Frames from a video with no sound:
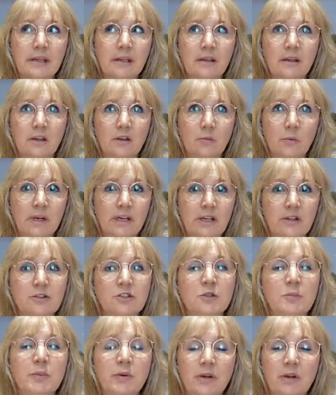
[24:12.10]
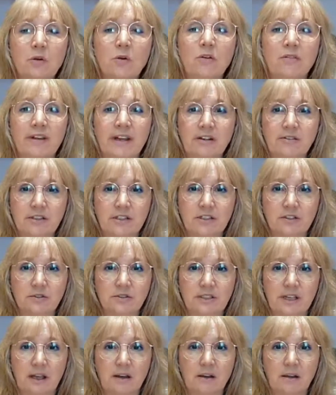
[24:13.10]
We're used to putting all of our crystals
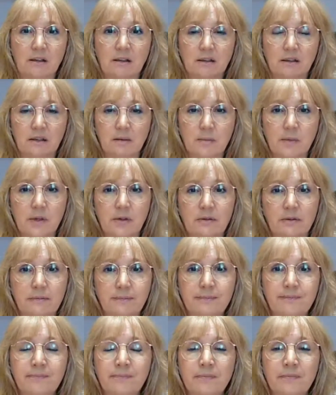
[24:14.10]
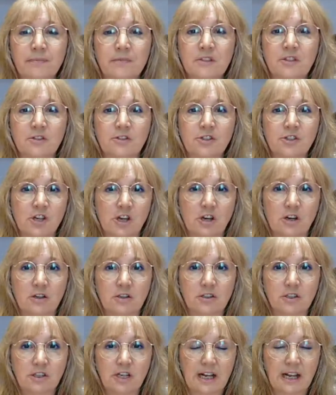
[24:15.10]
out under the moon to
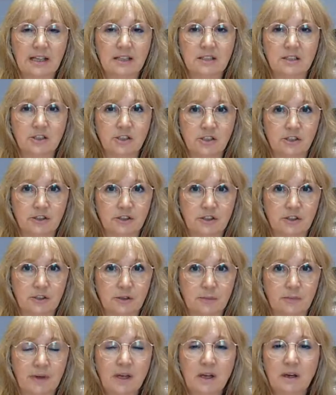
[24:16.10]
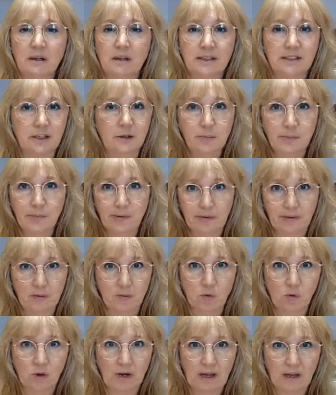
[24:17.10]
charge, cleanse and charge them. I don't put them
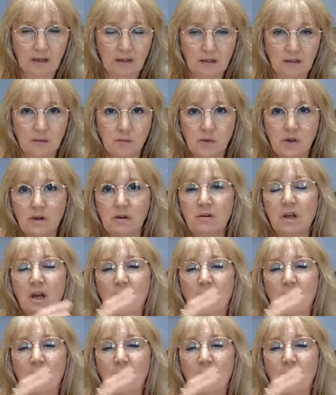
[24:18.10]
all out under the moon.